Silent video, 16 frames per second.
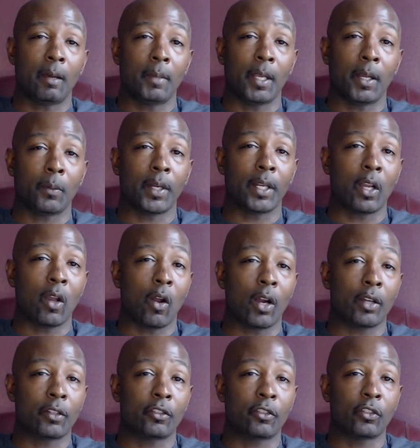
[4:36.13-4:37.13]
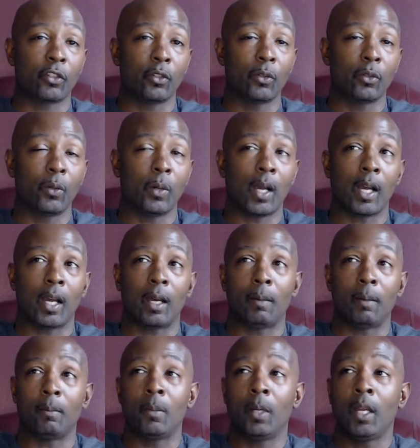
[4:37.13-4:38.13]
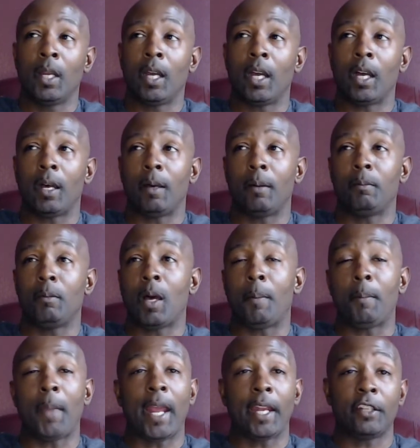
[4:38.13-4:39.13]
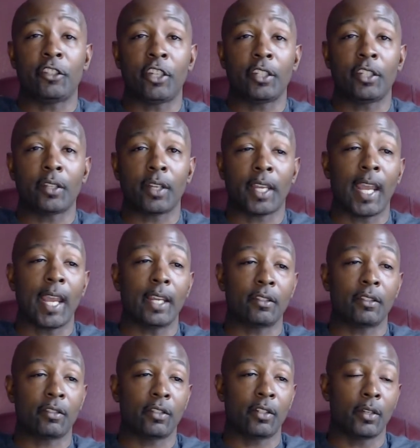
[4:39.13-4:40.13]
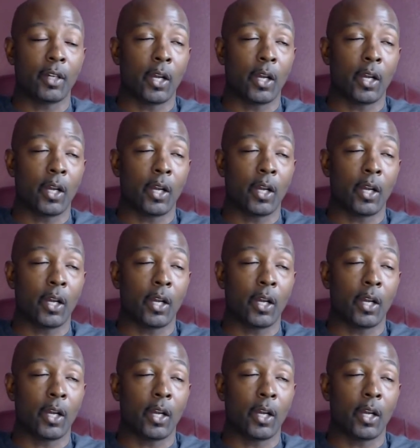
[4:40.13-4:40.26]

in regards to managing your case.